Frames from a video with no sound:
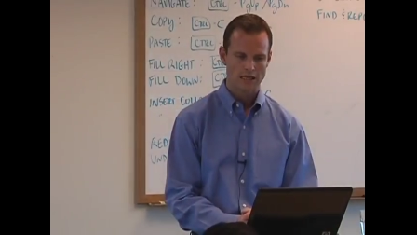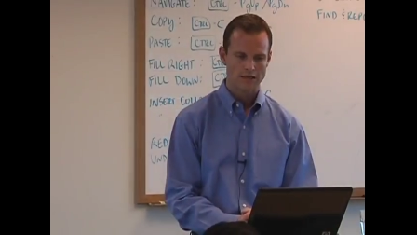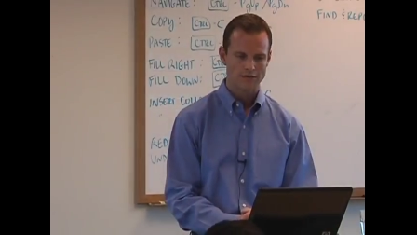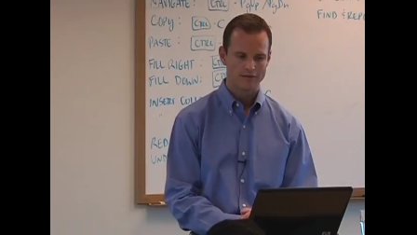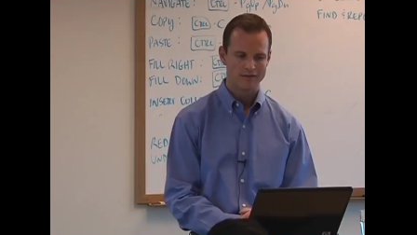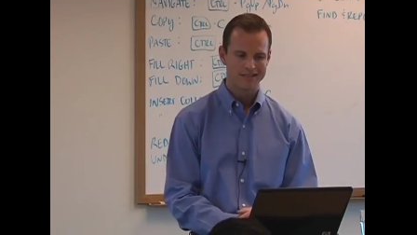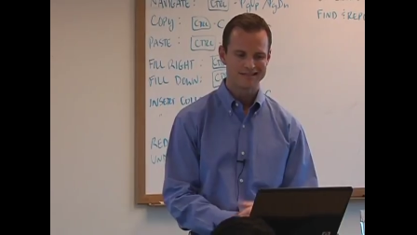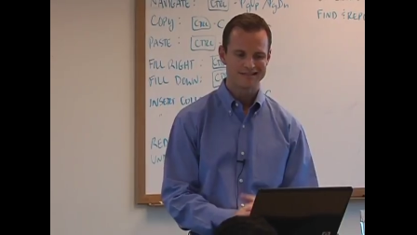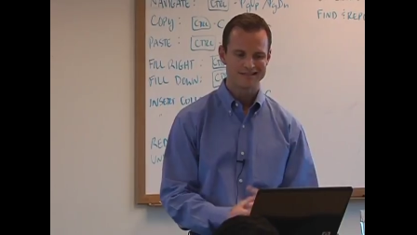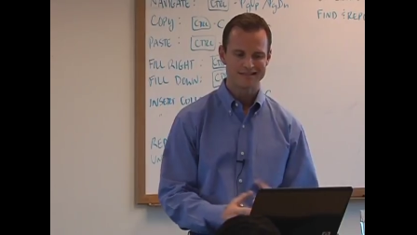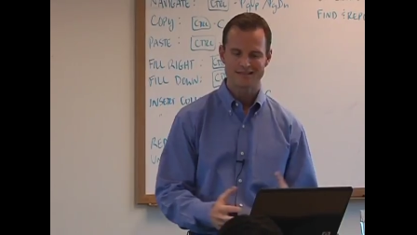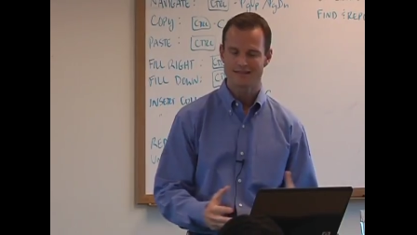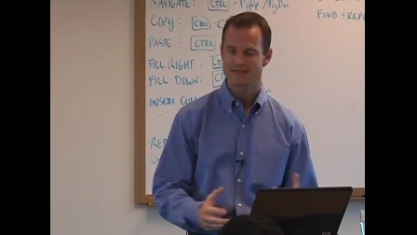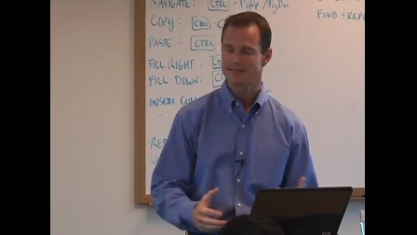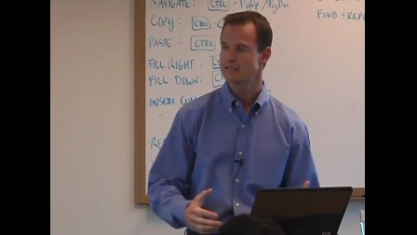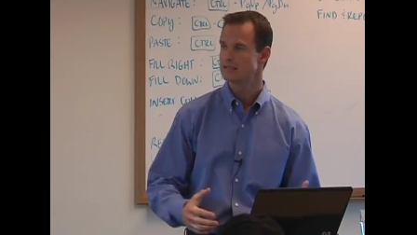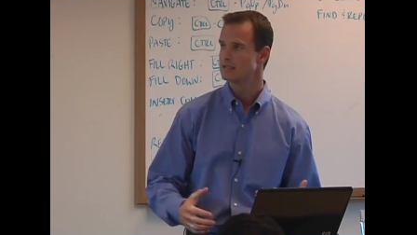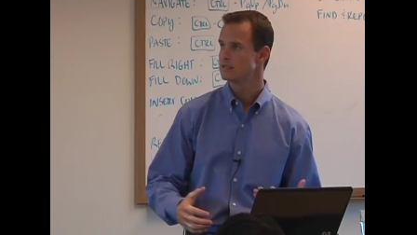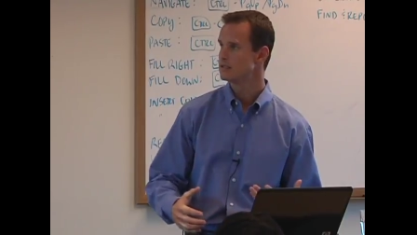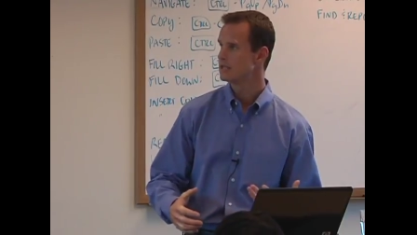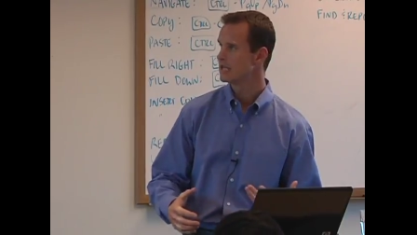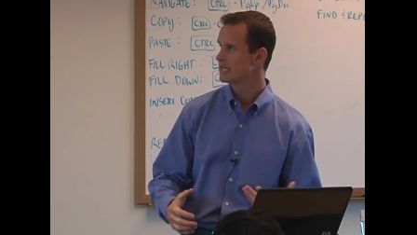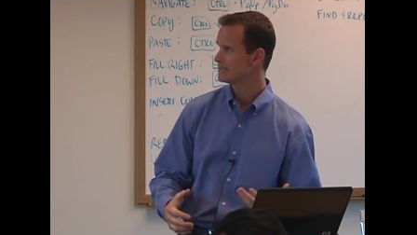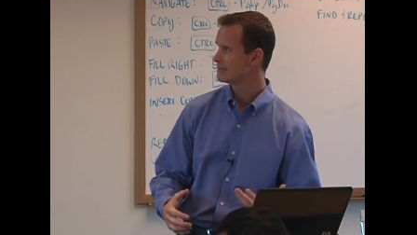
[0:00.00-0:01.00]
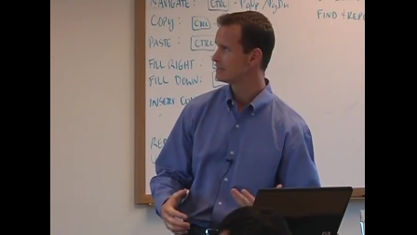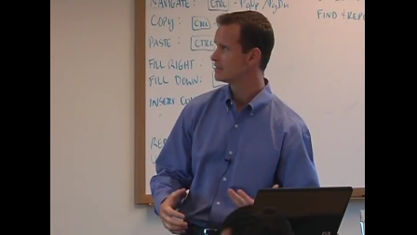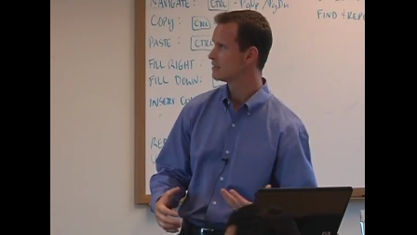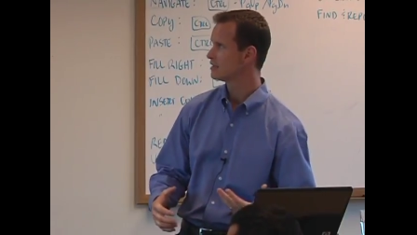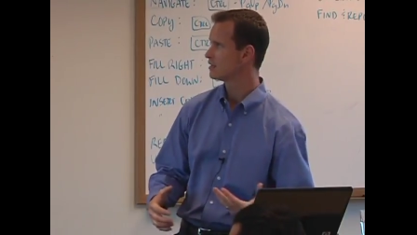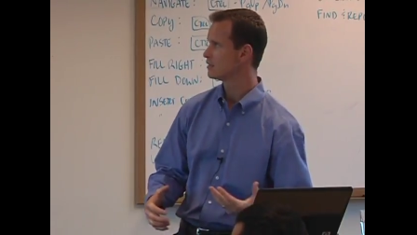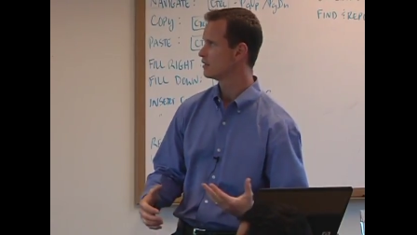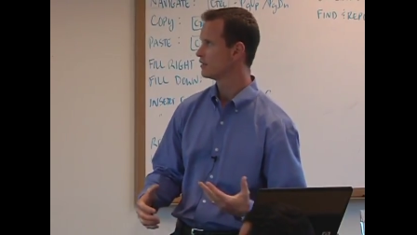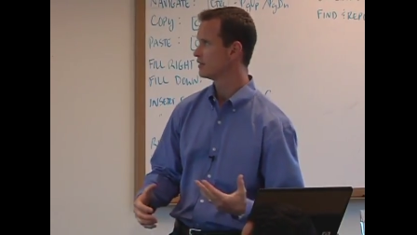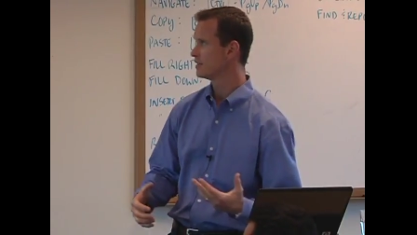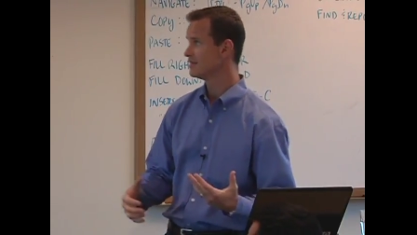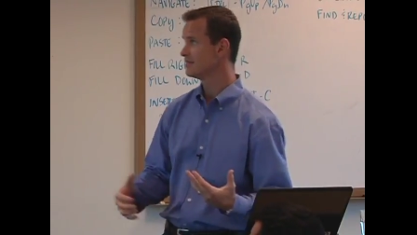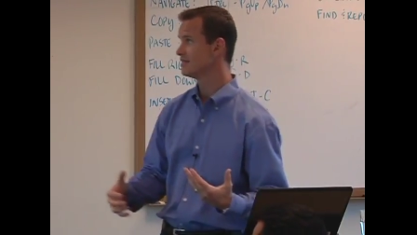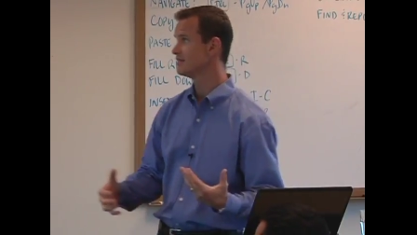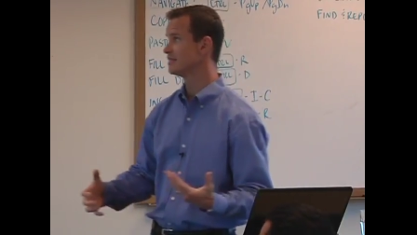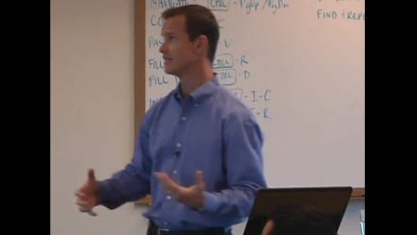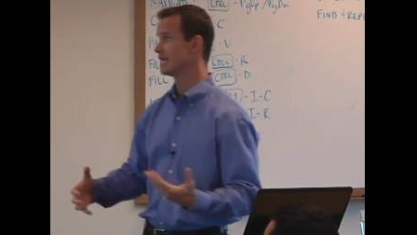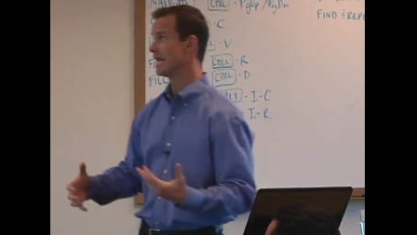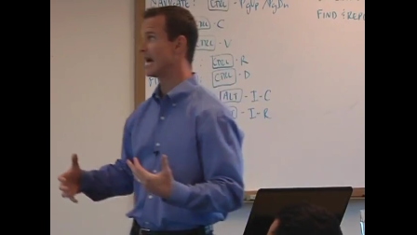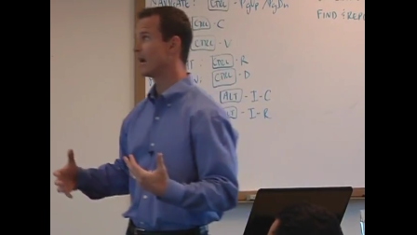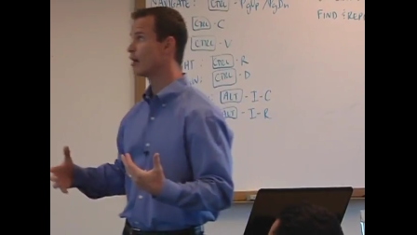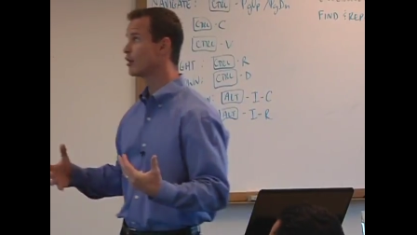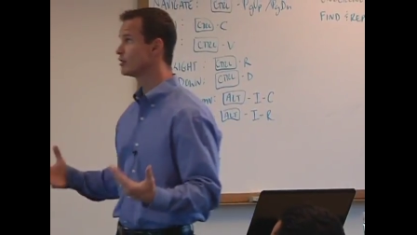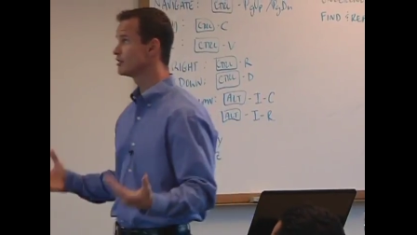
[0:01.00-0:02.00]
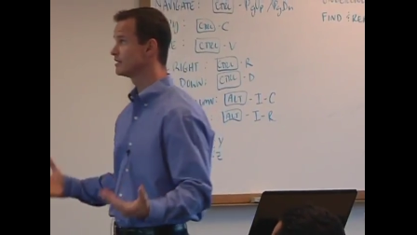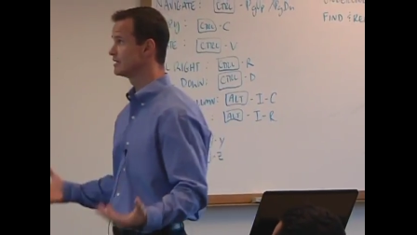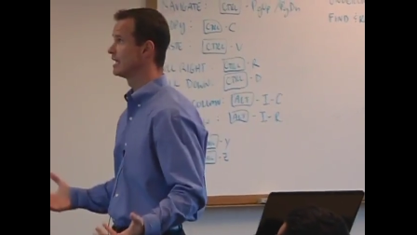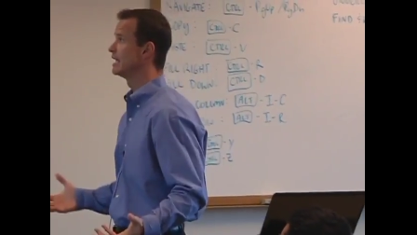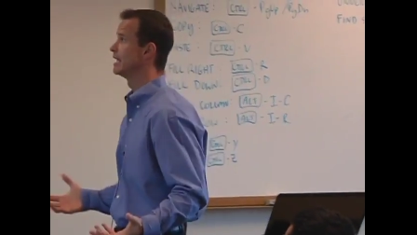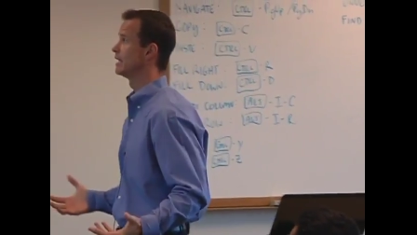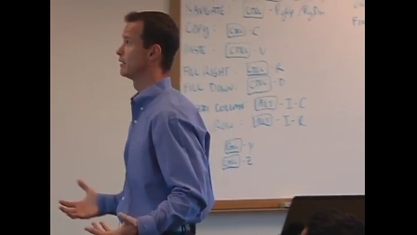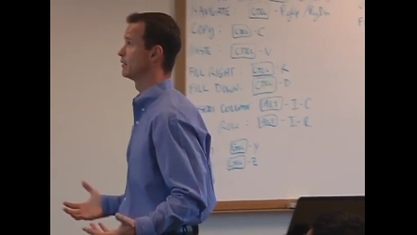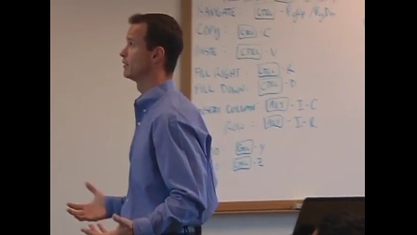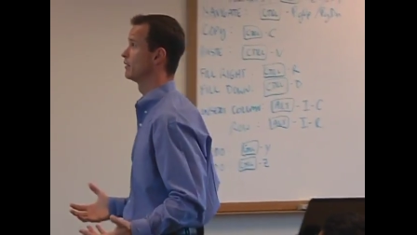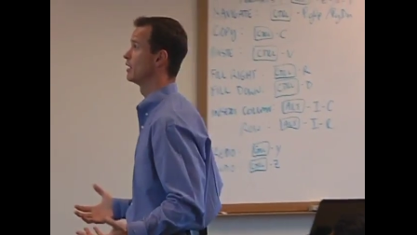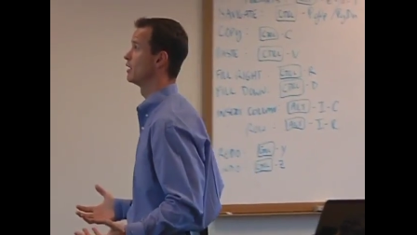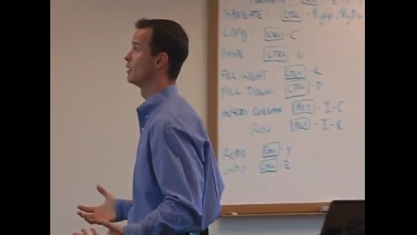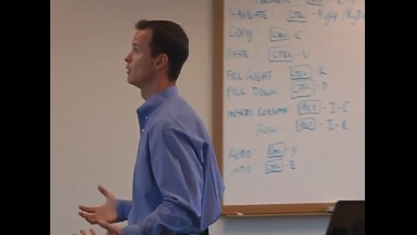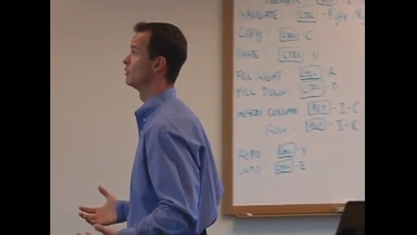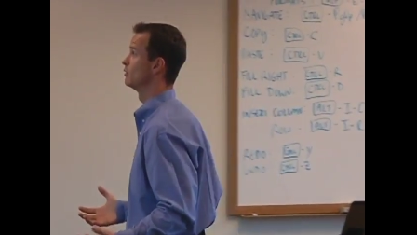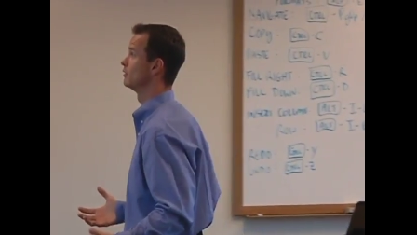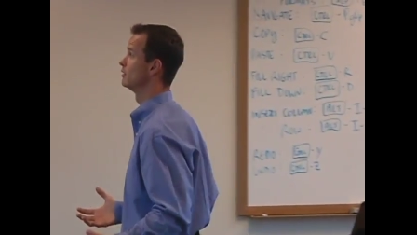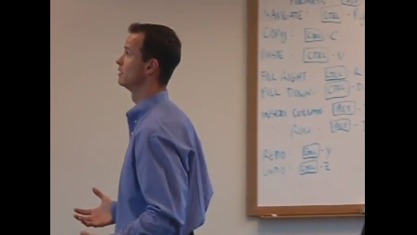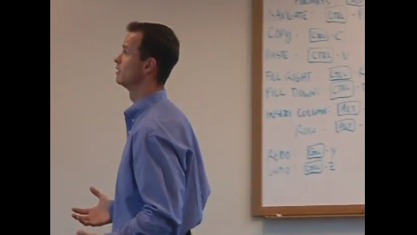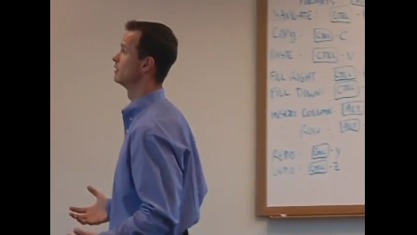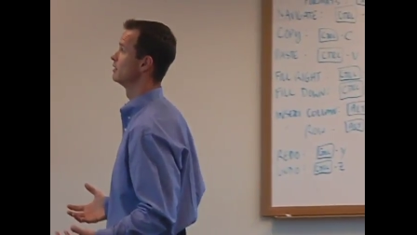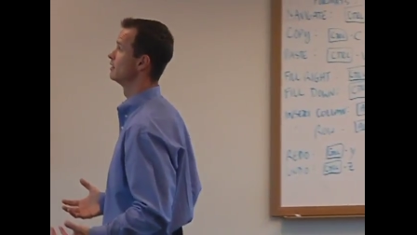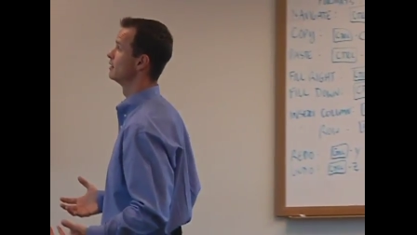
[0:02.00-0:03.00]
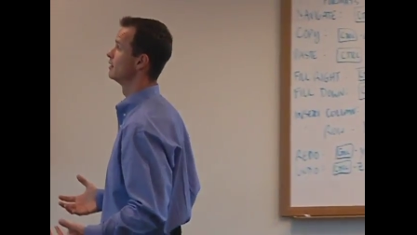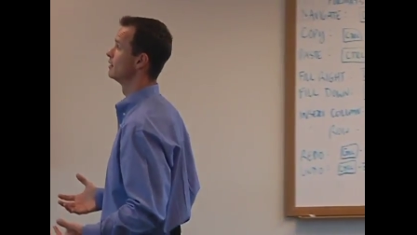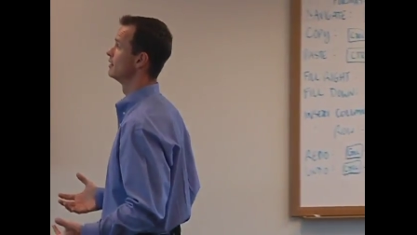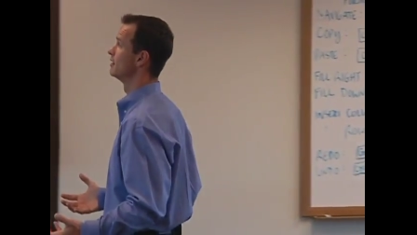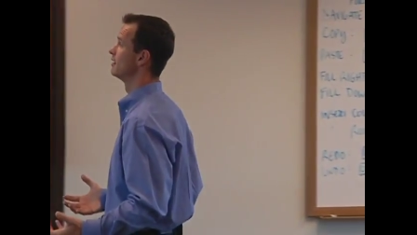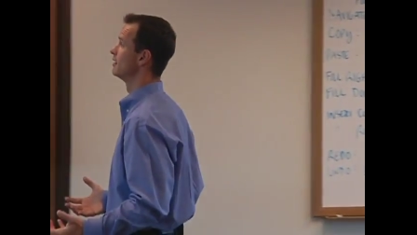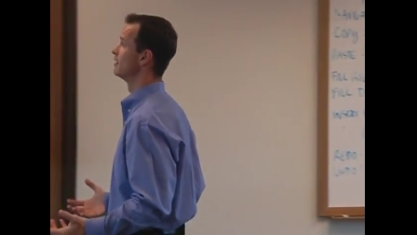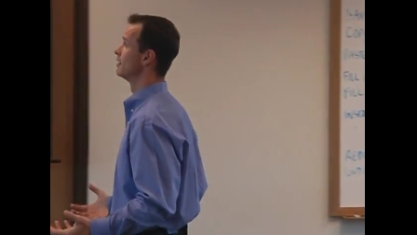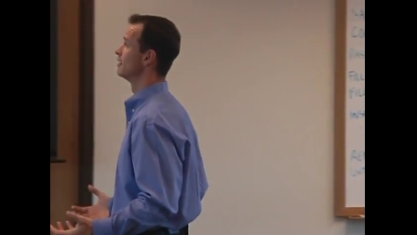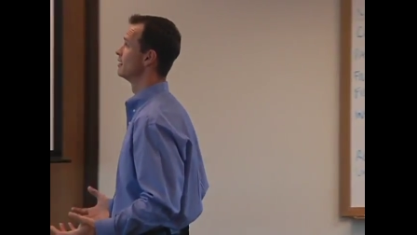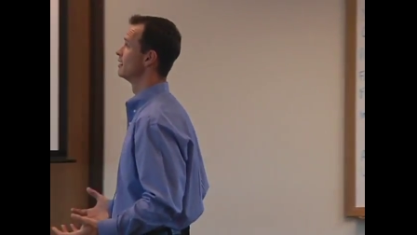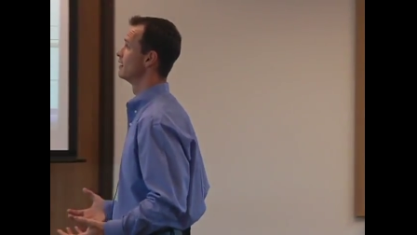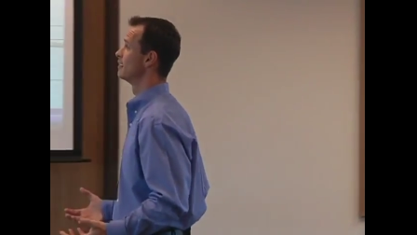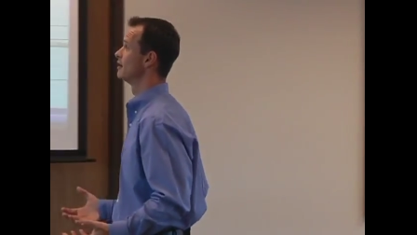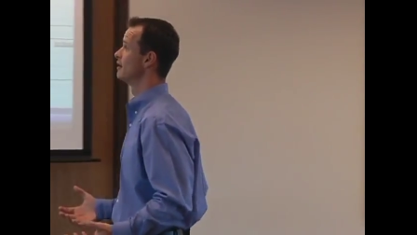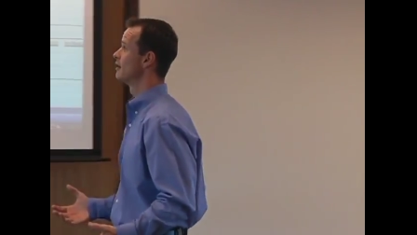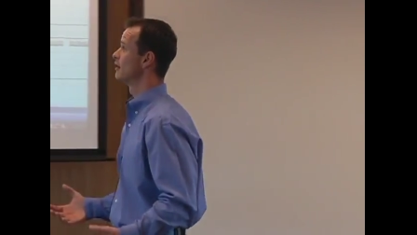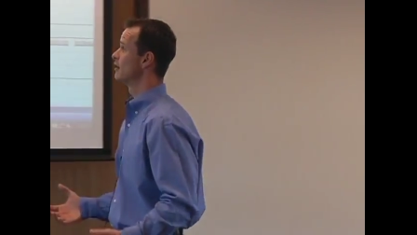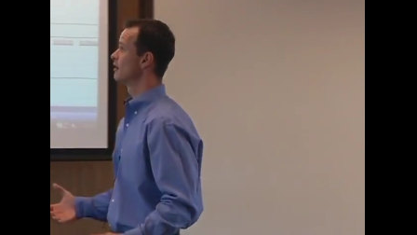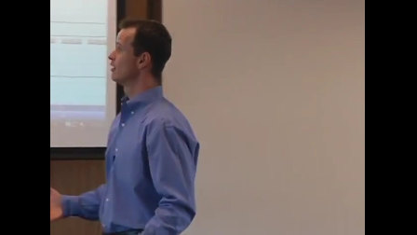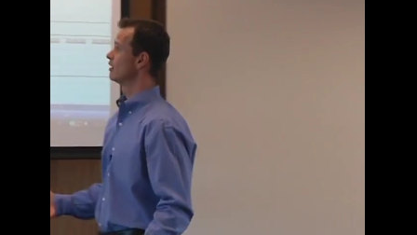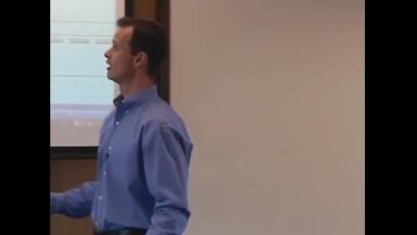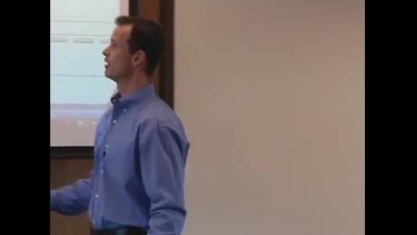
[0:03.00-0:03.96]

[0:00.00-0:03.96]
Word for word: This isn't necessarily, this isn't our take though. All